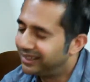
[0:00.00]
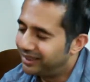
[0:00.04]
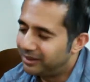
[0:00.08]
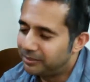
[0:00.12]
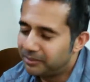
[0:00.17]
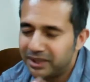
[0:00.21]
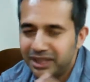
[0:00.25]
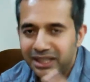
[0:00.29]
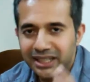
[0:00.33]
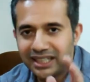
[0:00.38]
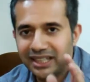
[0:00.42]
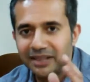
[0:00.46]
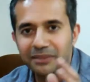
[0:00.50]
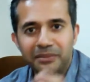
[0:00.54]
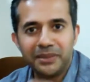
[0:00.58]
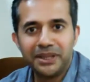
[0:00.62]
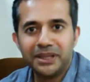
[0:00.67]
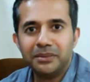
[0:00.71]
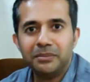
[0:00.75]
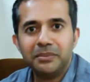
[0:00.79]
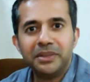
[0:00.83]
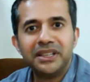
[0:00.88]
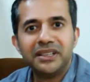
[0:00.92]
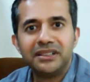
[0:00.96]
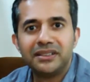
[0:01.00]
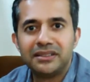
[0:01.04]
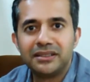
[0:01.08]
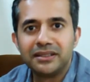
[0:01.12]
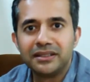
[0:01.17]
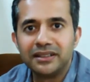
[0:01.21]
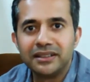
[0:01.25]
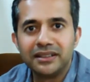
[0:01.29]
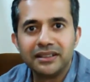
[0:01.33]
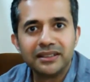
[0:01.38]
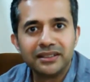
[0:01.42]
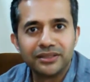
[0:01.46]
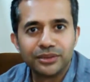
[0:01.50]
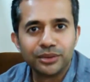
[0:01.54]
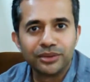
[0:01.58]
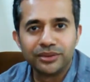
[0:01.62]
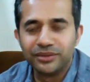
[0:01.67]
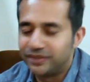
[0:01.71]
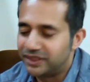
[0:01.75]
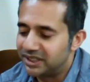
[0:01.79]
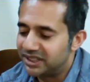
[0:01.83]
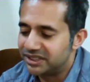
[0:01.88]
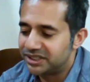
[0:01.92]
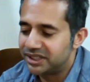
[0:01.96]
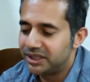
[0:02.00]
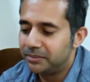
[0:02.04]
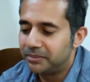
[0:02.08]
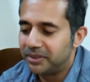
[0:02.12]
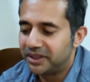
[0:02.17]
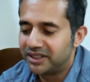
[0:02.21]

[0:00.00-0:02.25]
It may get me a bit sort of dizzy,